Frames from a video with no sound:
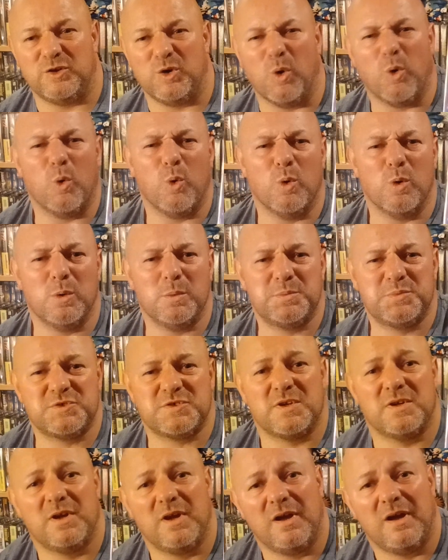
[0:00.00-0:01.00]

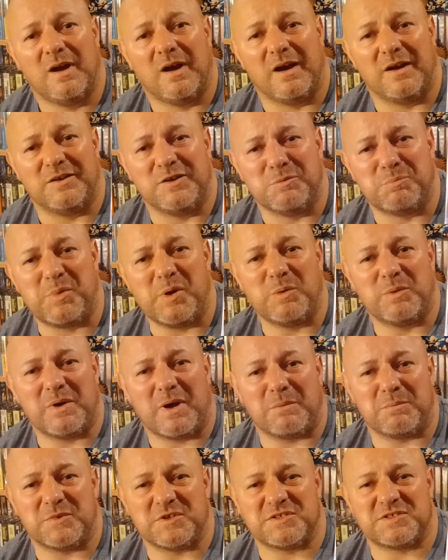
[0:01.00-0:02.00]
orbs, and you build
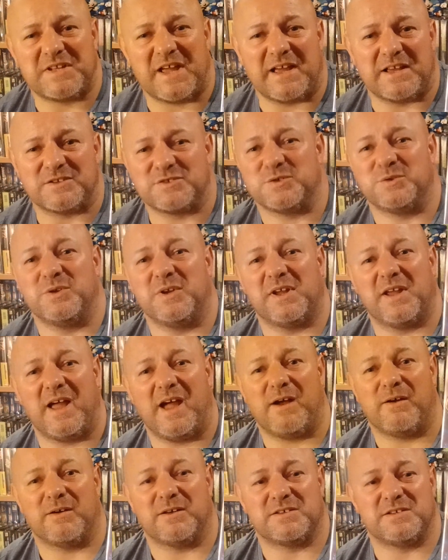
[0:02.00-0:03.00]
up your stats on your
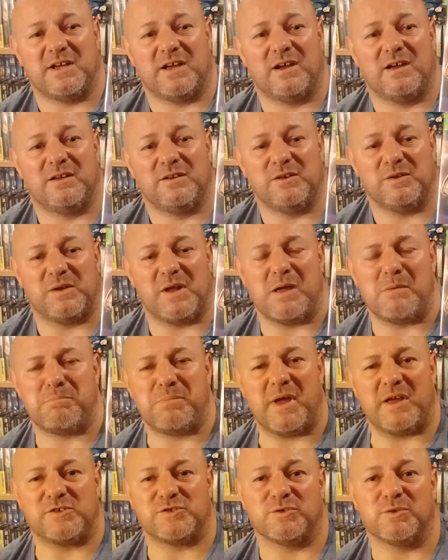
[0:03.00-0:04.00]
character. You get
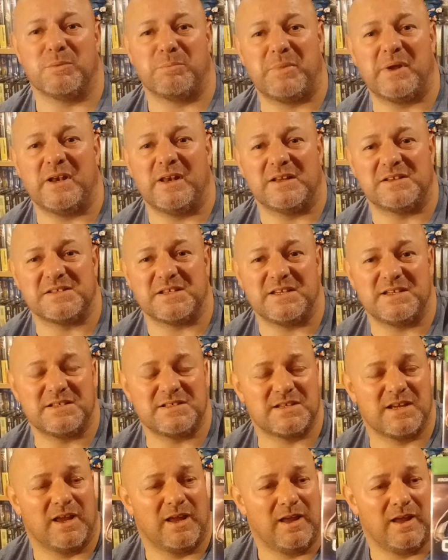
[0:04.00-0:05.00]
better
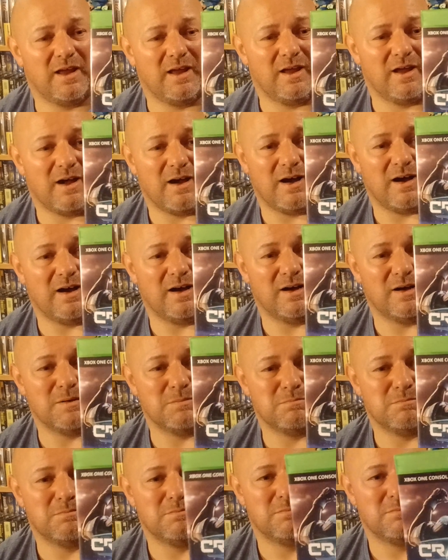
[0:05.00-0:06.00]
abilities.
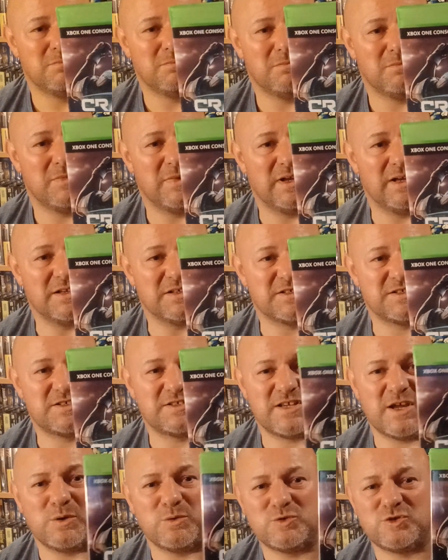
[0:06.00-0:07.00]
Um, it's
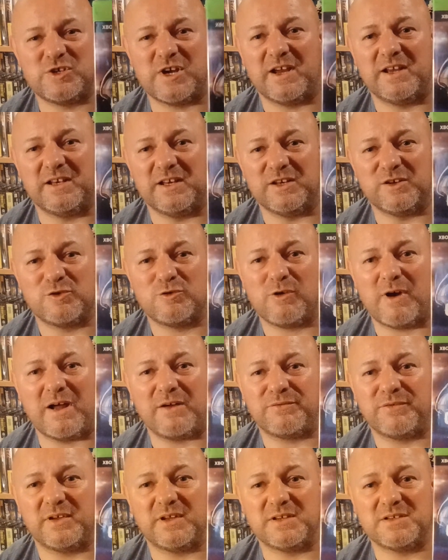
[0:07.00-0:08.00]
cel shaded
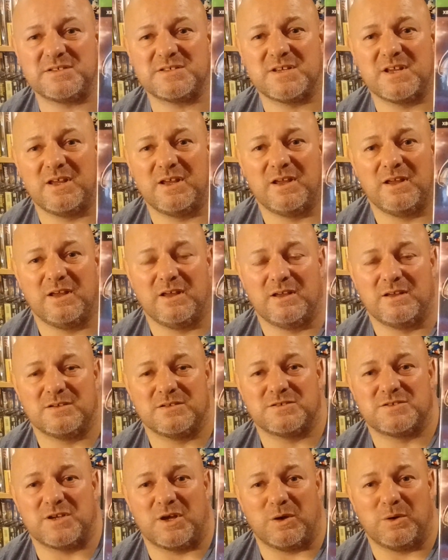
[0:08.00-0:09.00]
graphics,
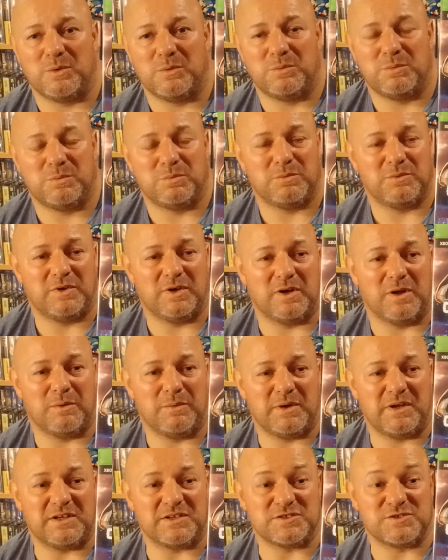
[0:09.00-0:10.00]
so you know
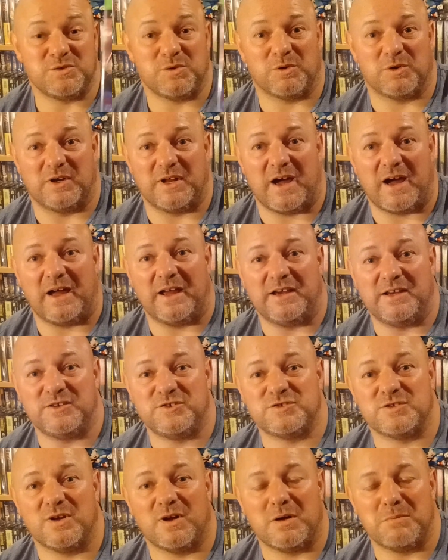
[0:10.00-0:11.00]
it's not going to
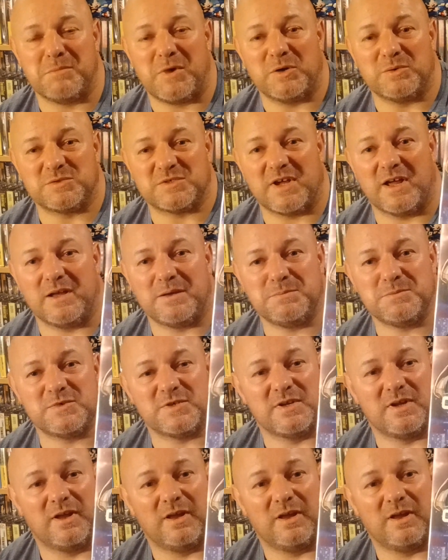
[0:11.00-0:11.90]
age like most games.